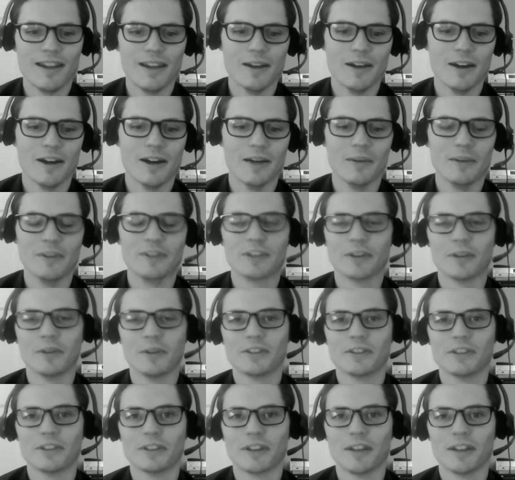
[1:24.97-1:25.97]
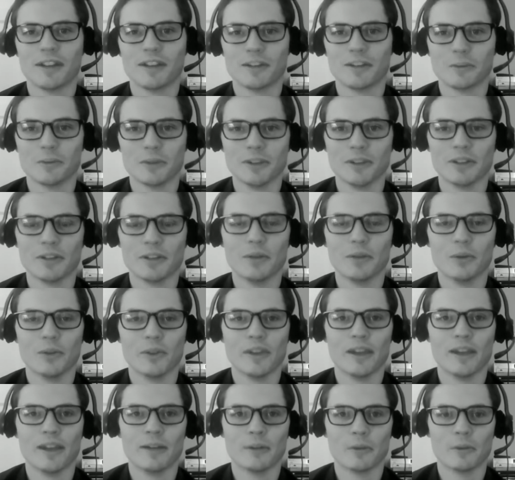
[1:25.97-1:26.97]
And so it's a really cool
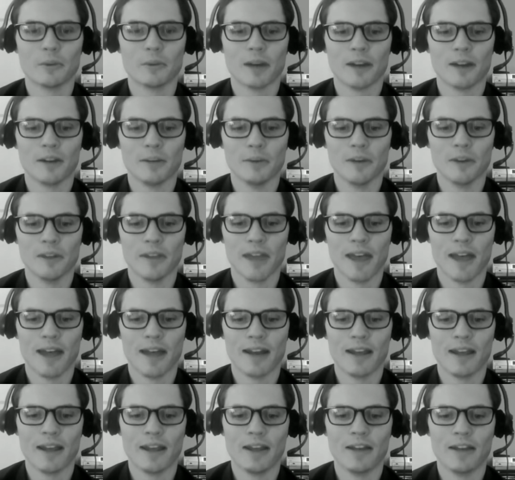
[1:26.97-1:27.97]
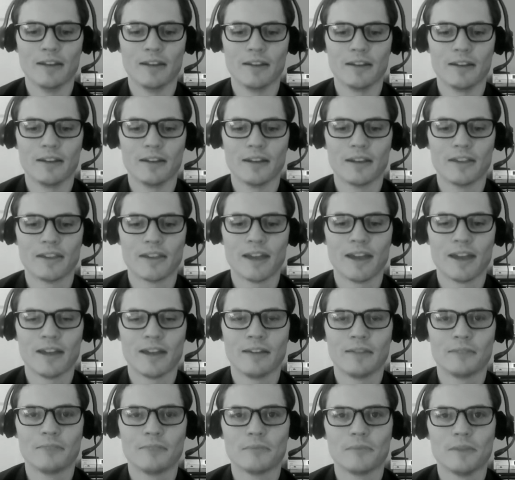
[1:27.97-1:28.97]
thing. We're proud to bring that and get
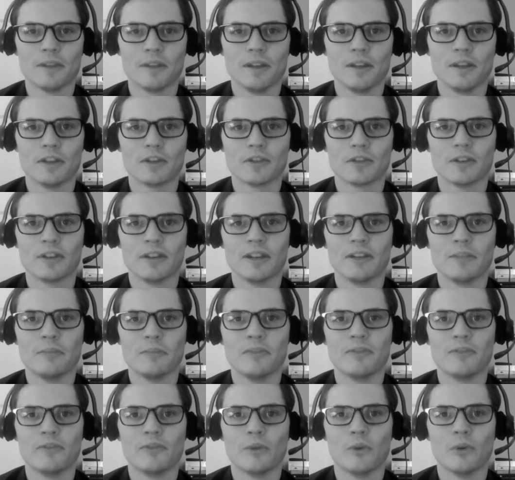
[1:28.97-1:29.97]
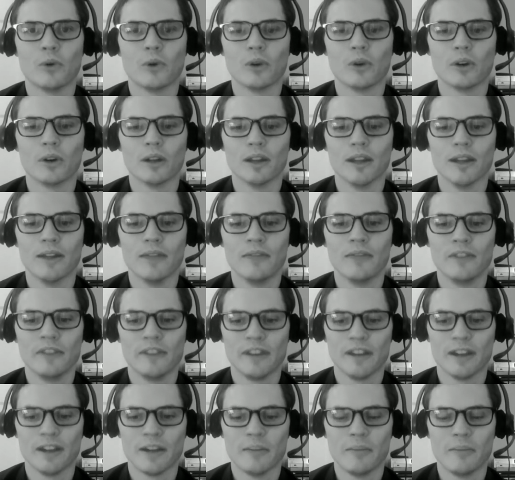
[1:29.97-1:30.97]
that entry in before
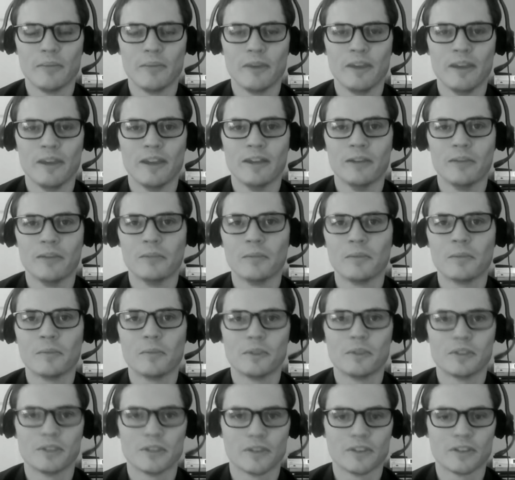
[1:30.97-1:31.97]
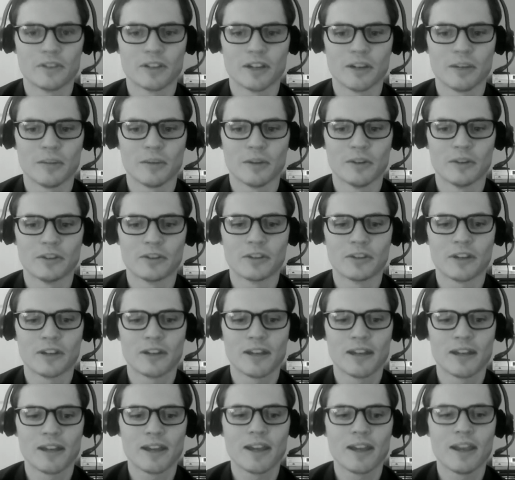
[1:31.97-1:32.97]
11:59 p.m. Pacific time on
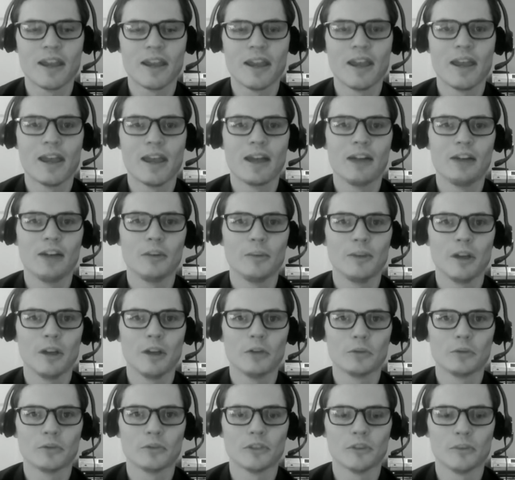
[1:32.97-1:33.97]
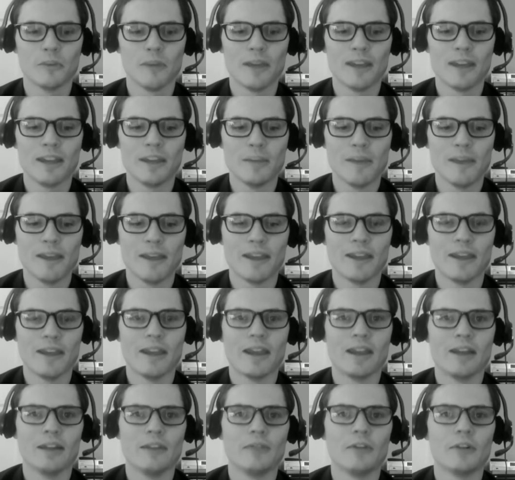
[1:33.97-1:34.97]
Sunday, and you'll be eligible for a Makey
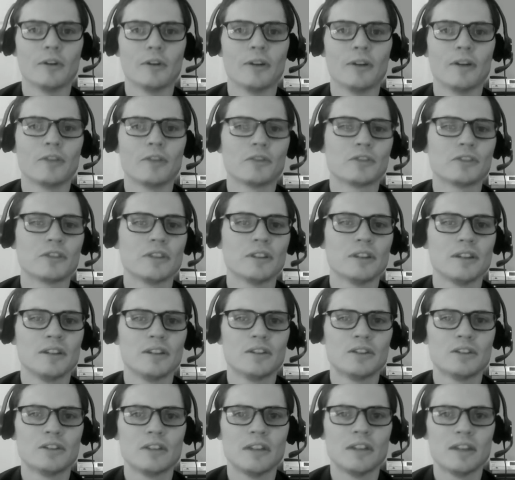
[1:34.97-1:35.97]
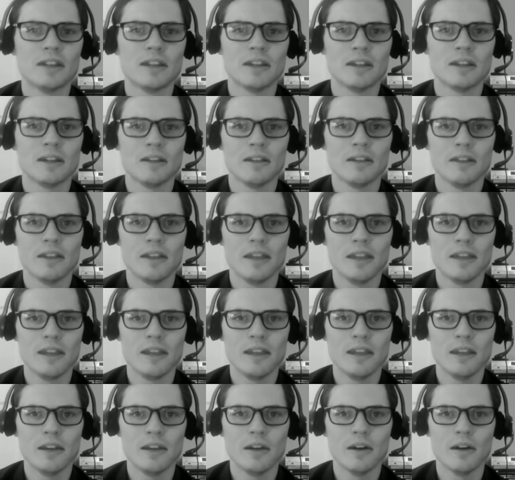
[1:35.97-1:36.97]
Makey. And if you're interested in seeing
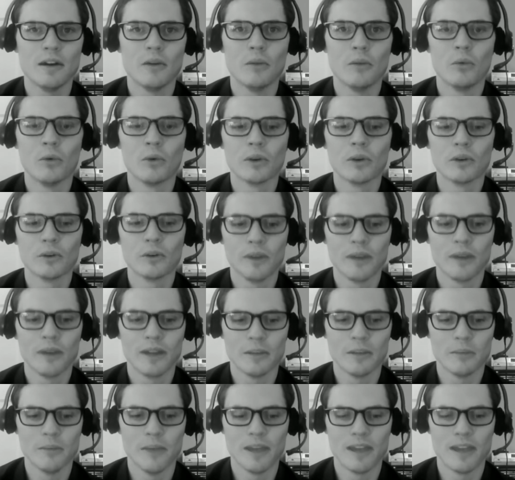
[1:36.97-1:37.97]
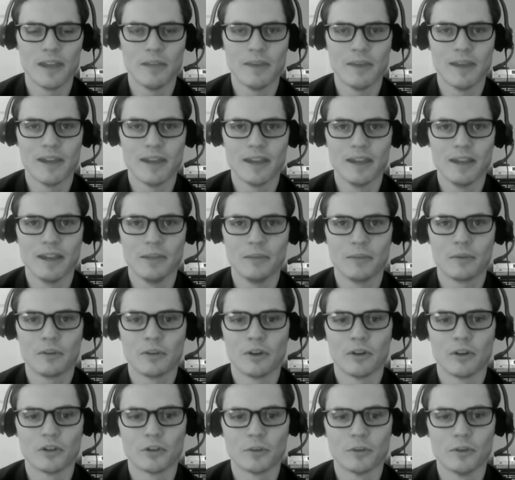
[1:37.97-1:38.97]
the award-winning Makey Makey
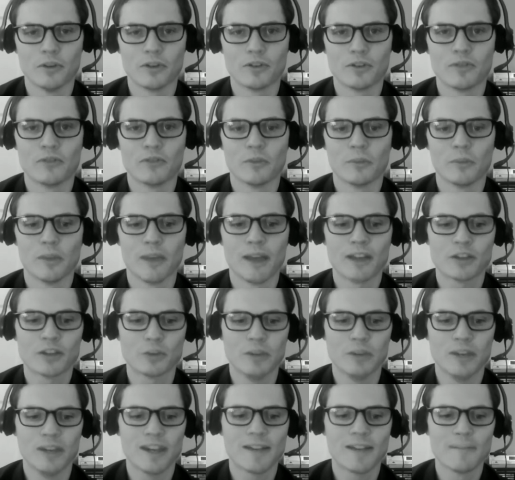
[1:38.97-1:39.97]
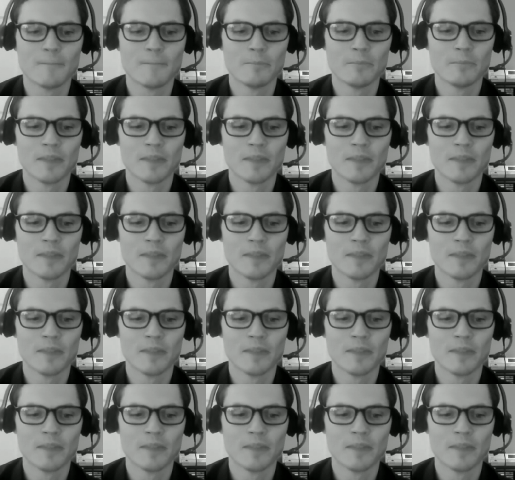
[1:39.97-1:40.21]
contribution from last week,